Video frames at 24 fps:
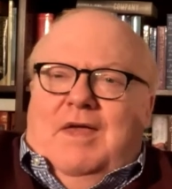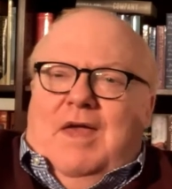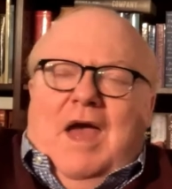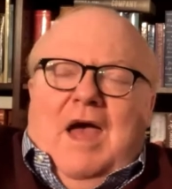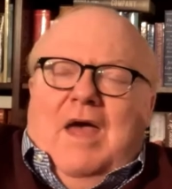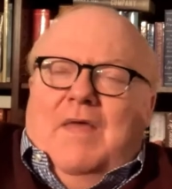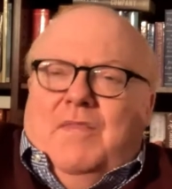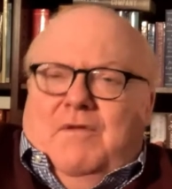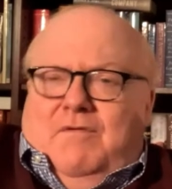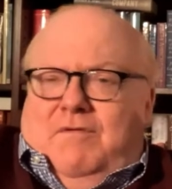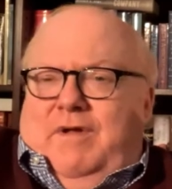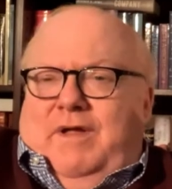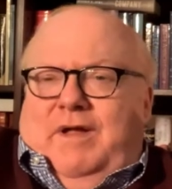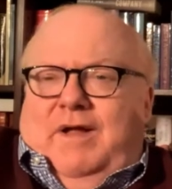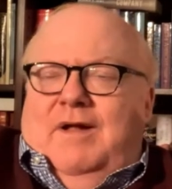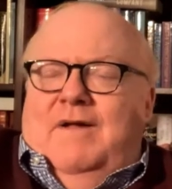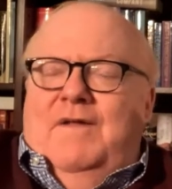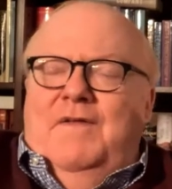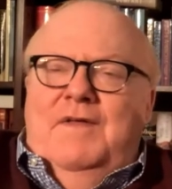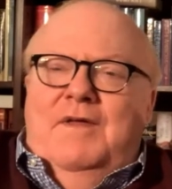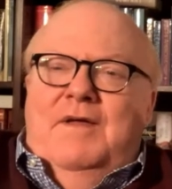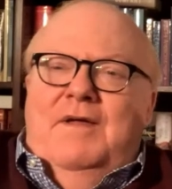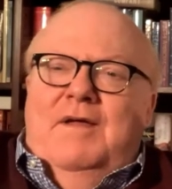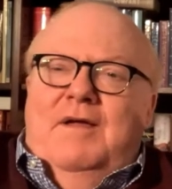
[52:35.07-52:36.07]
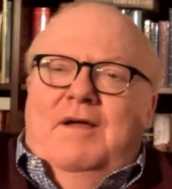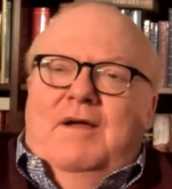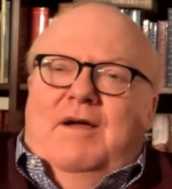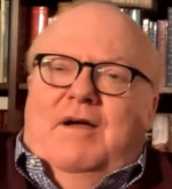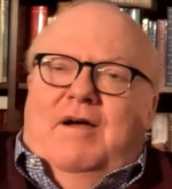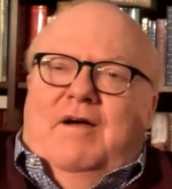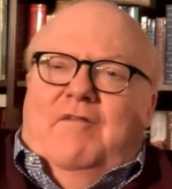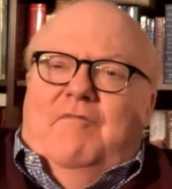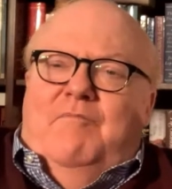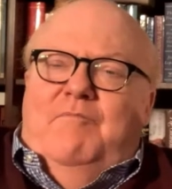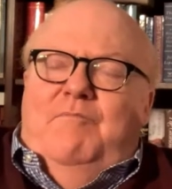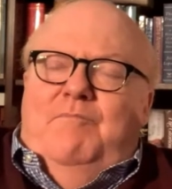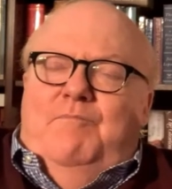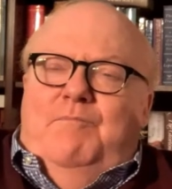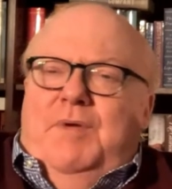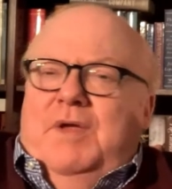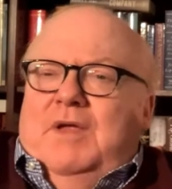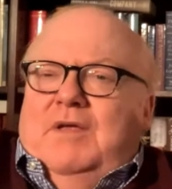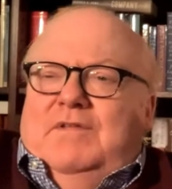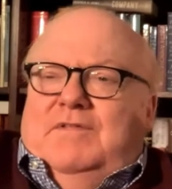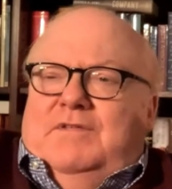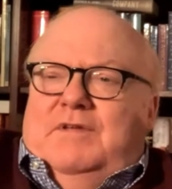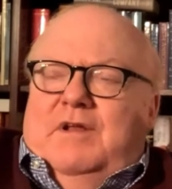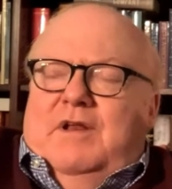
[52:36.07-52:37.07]
gathering of
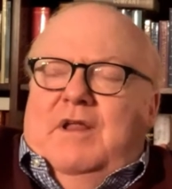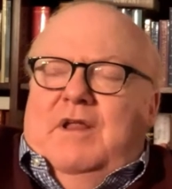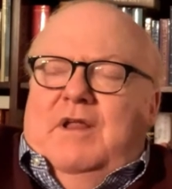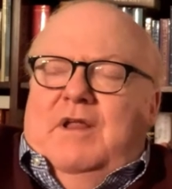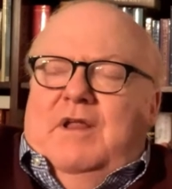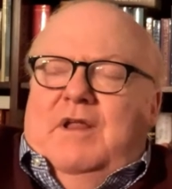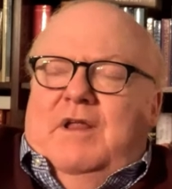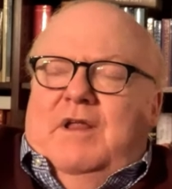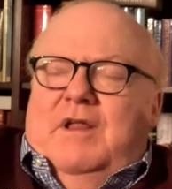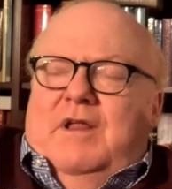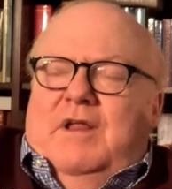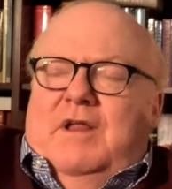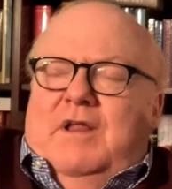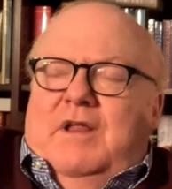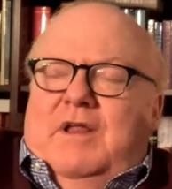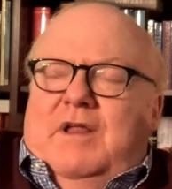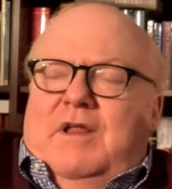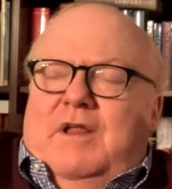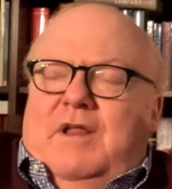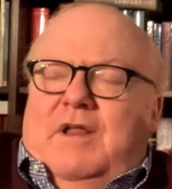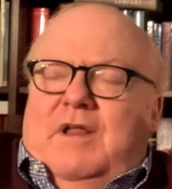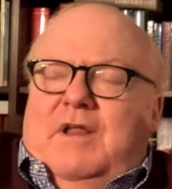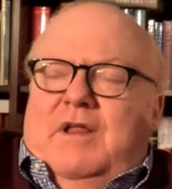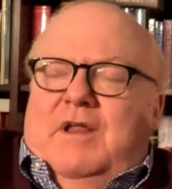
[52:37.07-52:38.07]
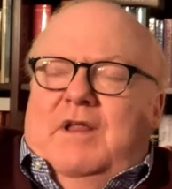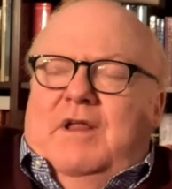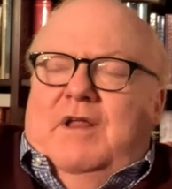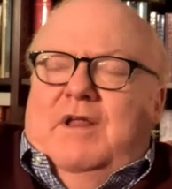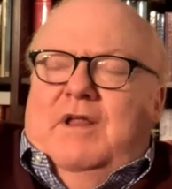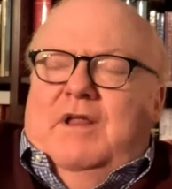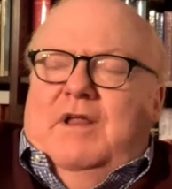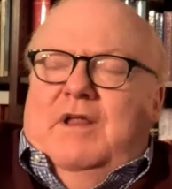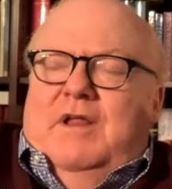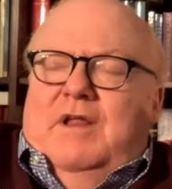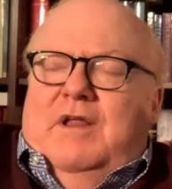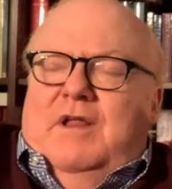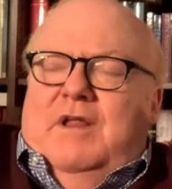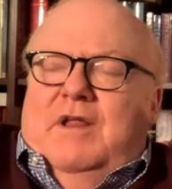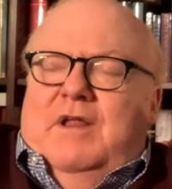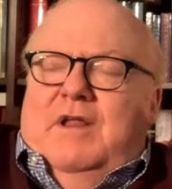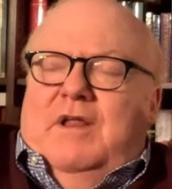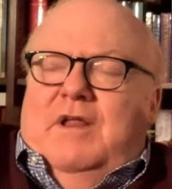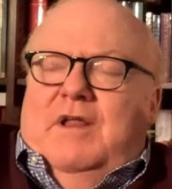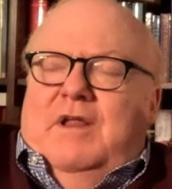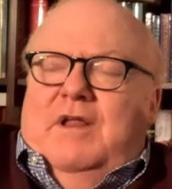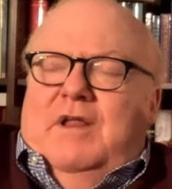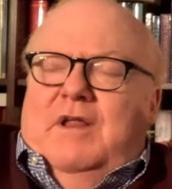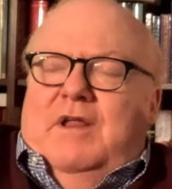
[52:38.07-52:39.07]
big city bosses and
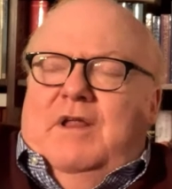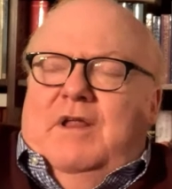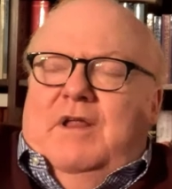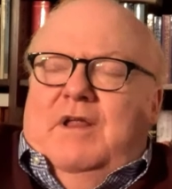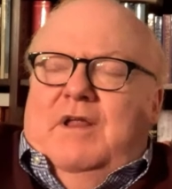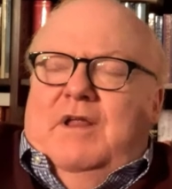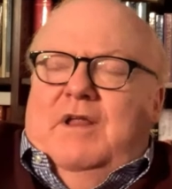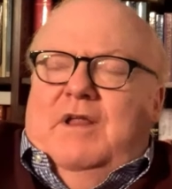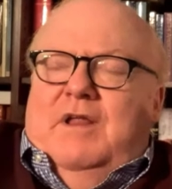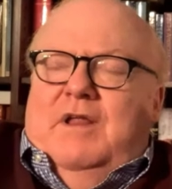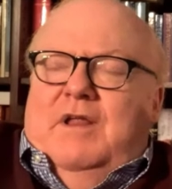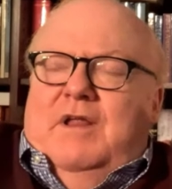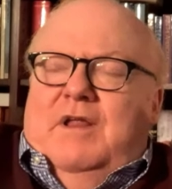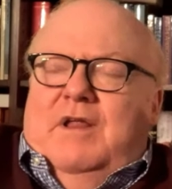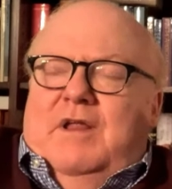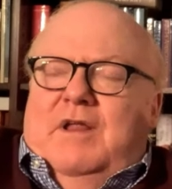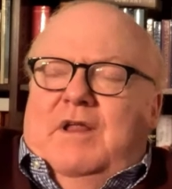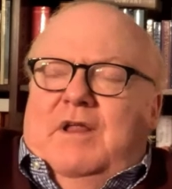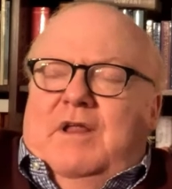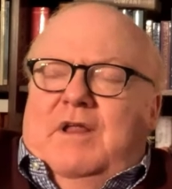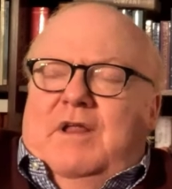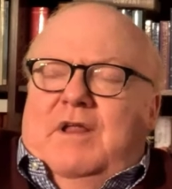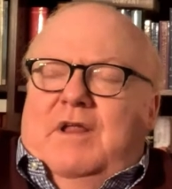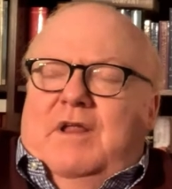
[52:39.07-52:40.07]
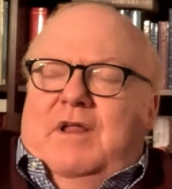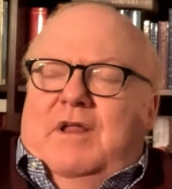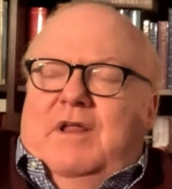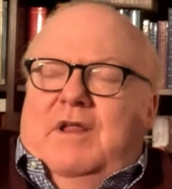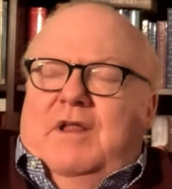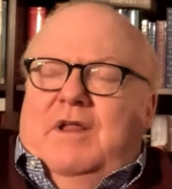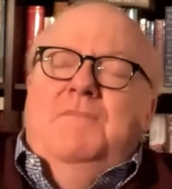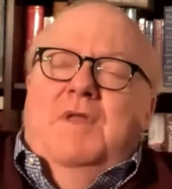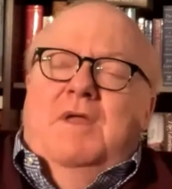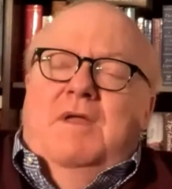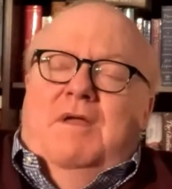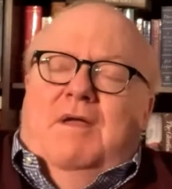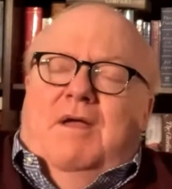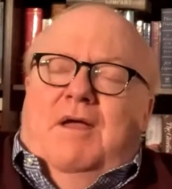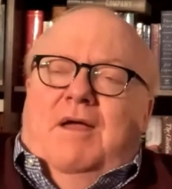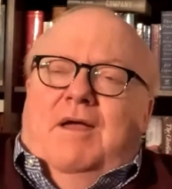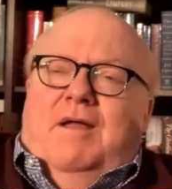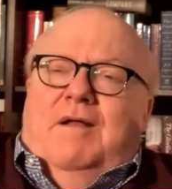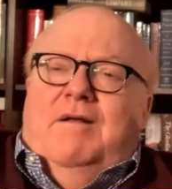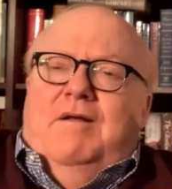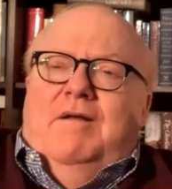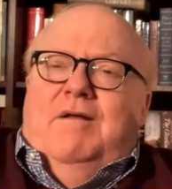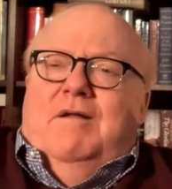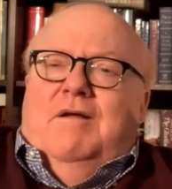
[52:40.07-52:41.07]
Southern racists
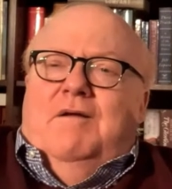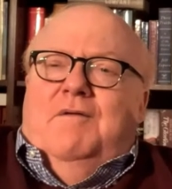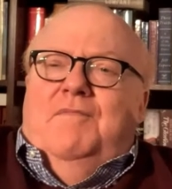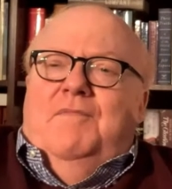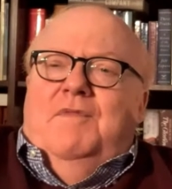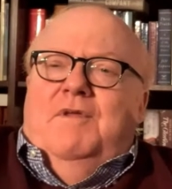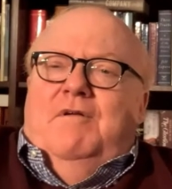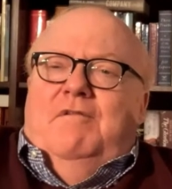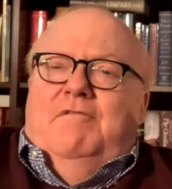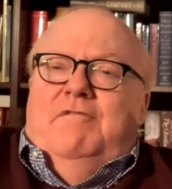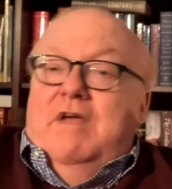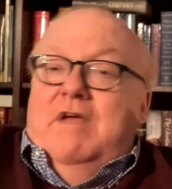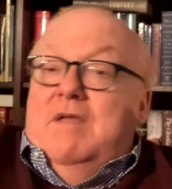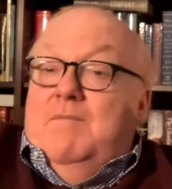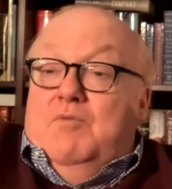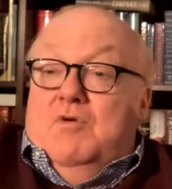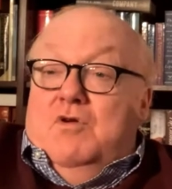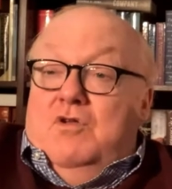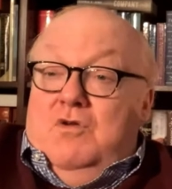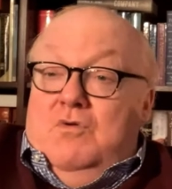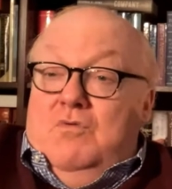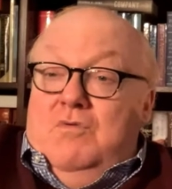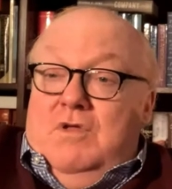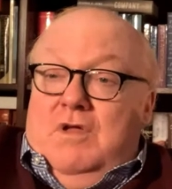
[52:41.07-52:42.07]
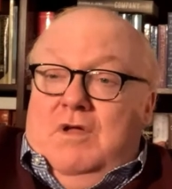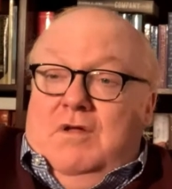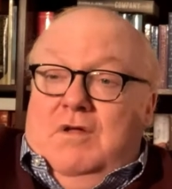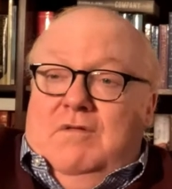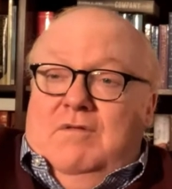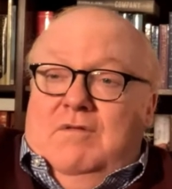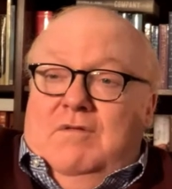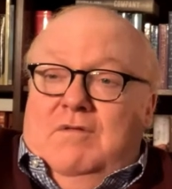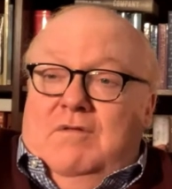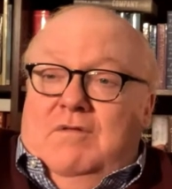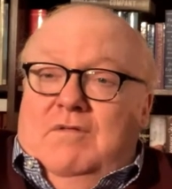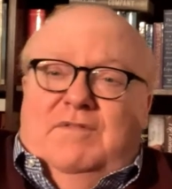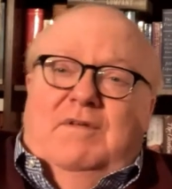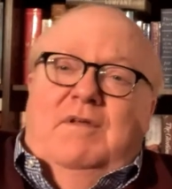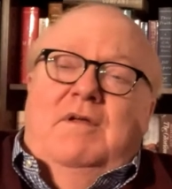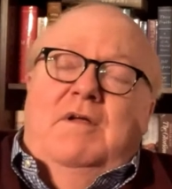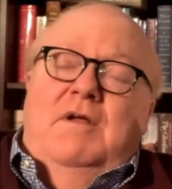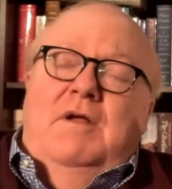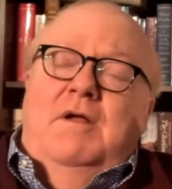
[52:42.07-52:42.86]
and um, labor unions